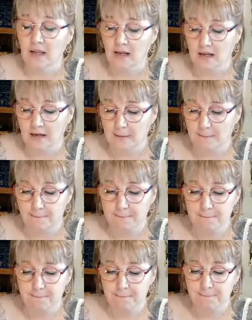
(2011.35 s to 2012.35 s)
And
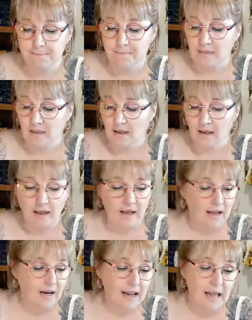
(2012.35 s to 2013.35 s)

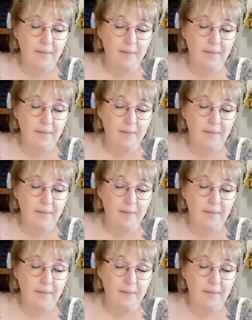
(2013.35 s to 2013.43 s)
I am